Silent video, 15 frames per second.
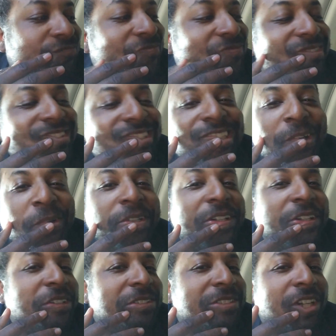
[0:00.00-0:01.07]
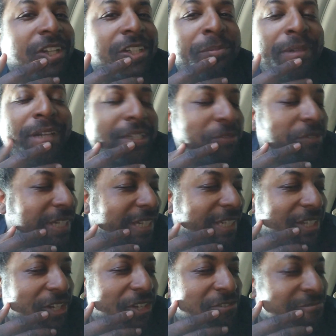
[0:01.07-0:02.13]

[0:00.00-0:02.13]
So we're going to talk about it when I get home.